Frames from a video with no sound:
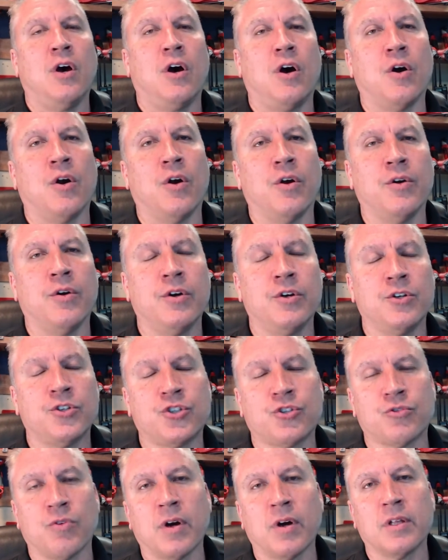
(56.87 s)
are
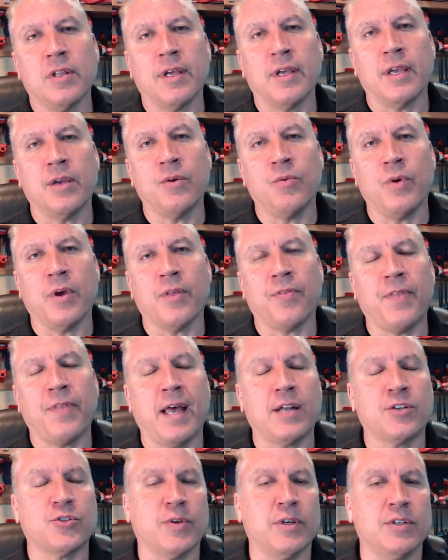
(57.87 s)
struggling with
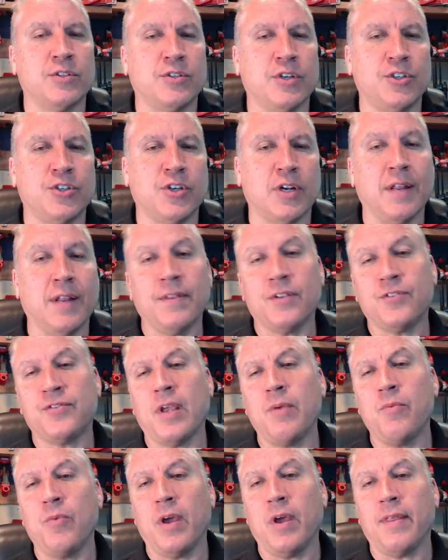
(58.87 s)
that transition in the
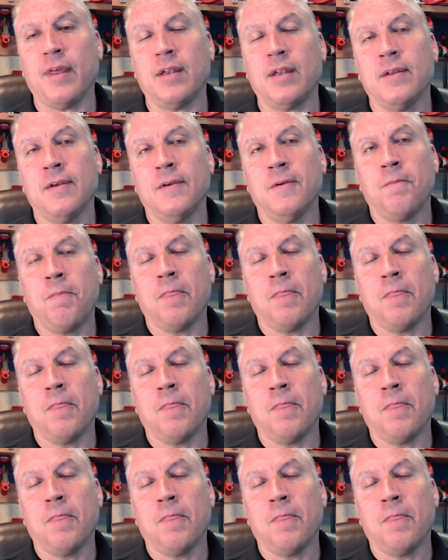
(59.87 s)
same way that